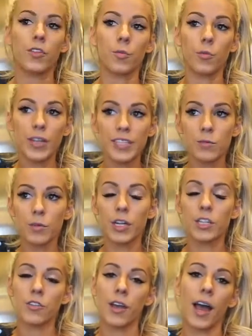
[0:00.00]
The reason we're
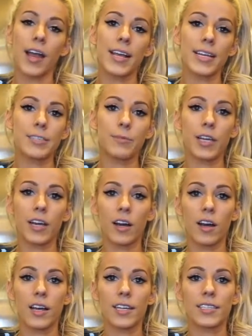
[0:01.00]
gonna do that is
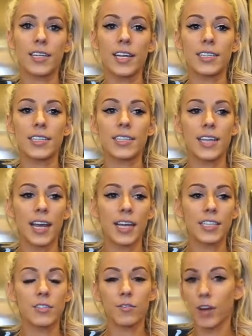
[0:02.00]
because it
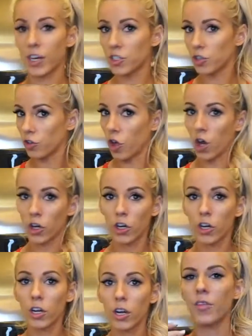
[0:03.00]
stays fresher
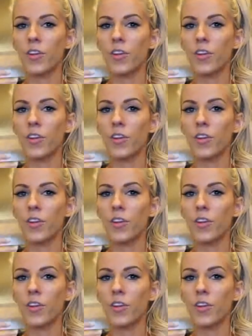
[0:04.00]
longer.